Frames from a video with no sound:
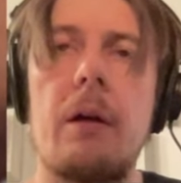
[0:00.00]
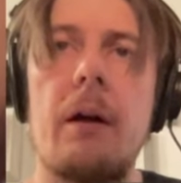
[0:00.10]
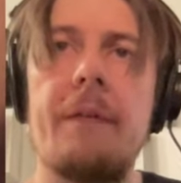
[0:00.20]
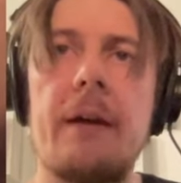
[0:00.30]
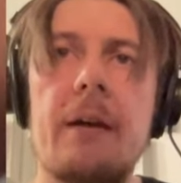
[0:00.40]

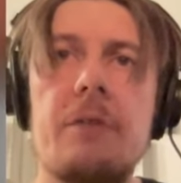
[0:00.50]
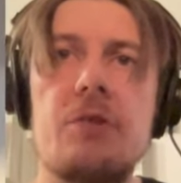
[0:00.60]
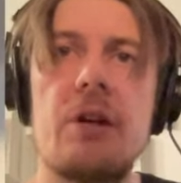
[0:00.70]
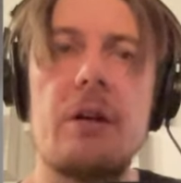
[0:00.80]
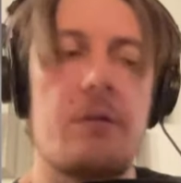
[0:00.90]
and I can
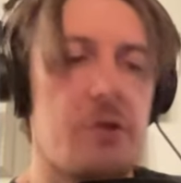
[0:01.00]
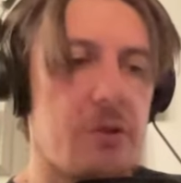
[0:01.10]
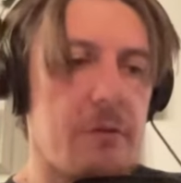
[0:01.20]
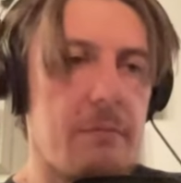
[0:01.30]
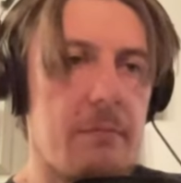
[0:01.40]

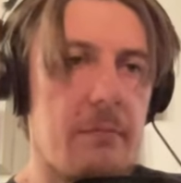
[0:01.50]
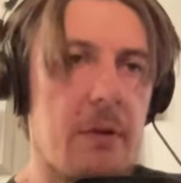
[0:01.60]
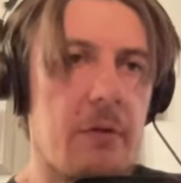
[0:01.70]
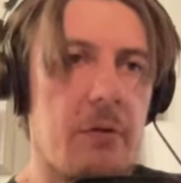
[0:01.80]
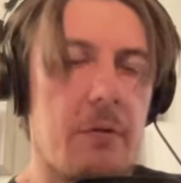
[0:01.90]
change
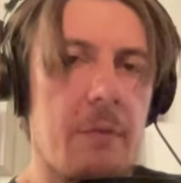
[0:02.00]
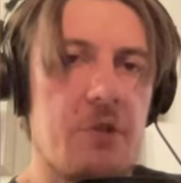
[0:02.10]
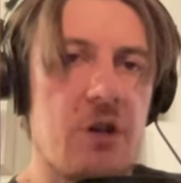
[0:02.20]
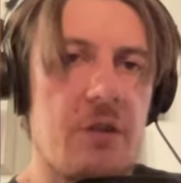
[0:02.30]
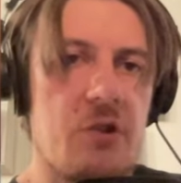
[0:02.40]
And so I'm
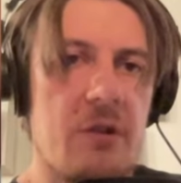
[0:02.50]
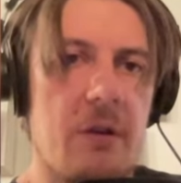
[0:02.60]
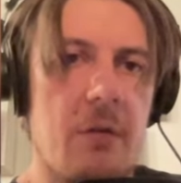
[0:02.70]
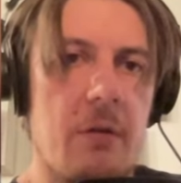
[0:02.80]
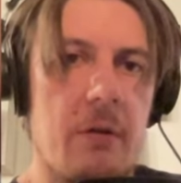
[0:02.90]
changing now